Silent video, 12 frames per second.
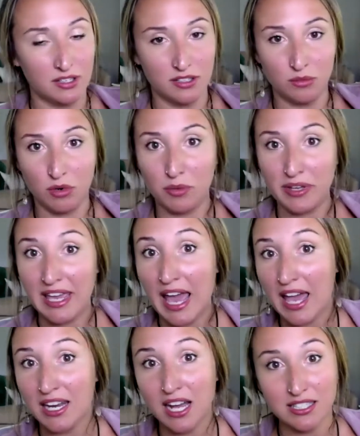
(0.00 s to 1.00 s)
where we
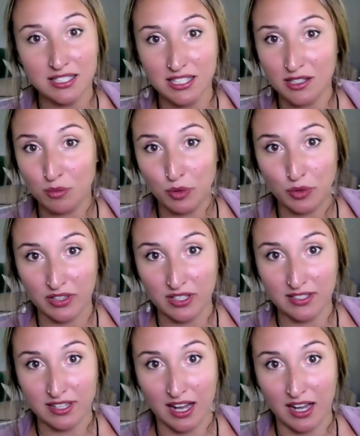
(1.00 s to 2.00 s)
cannot see the moon in the
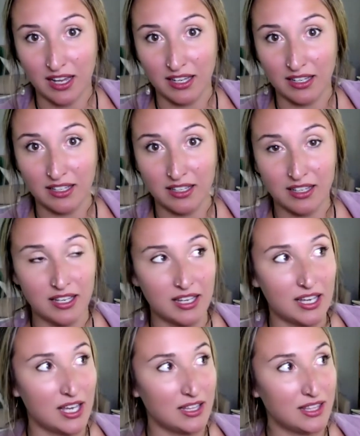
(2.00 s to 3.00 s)
sky.
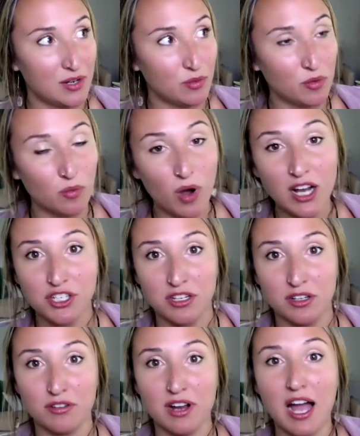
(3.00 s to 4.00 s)
Then we watch
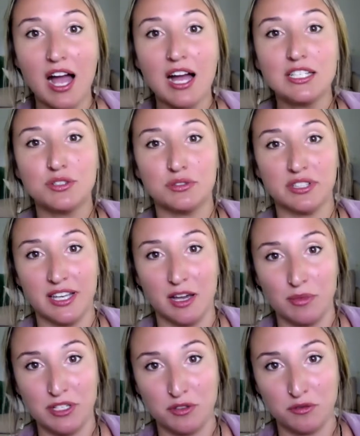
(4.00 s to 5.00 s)
it gradually
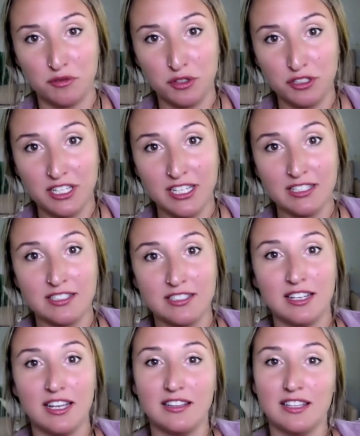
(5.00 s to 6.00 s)
come into fullness,
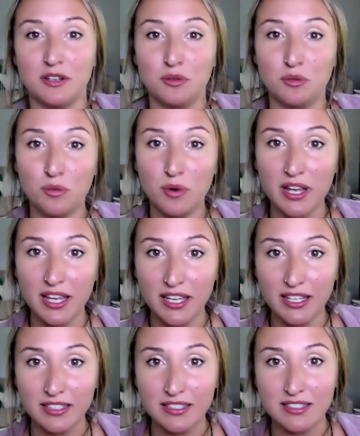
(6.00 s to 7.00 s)
and then it
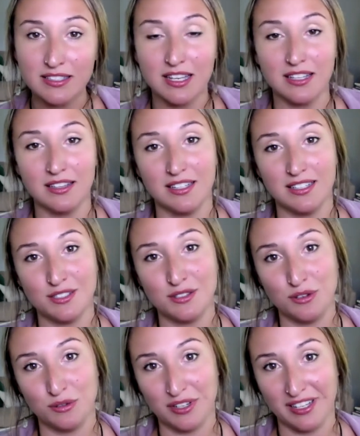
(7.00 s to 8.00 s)
wanes, and then it's
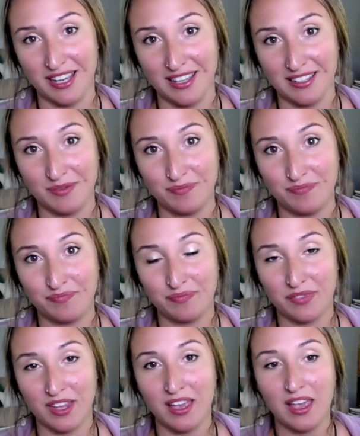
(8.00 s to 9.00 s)
new again.
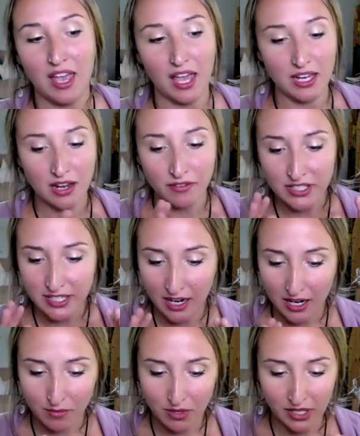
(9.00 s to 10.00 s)
And every
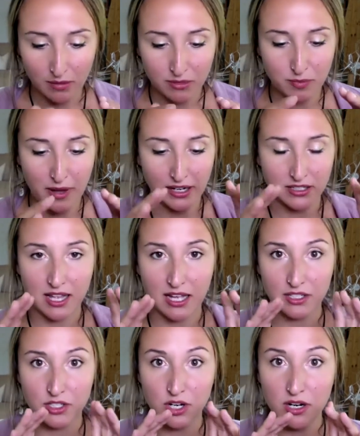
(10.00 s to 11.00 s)
time it comes back to
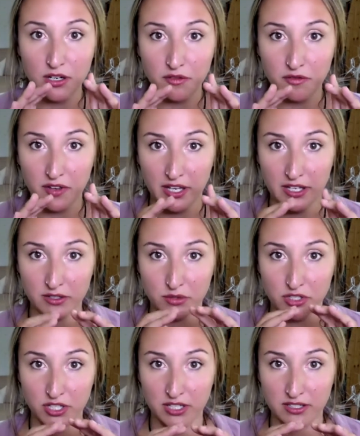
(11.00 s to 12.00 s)
that dark phase,
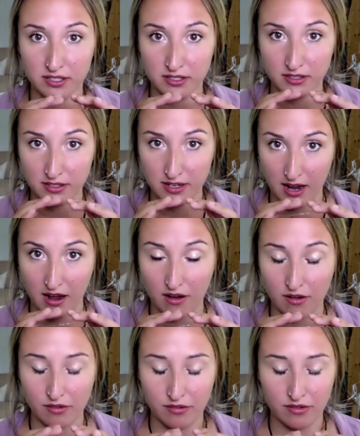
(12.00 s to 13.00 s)
which it is
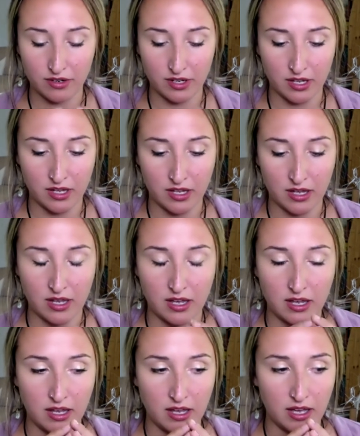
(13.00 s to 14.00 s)
now,
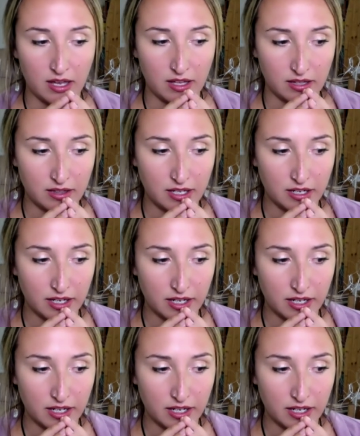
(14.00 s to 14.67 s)
there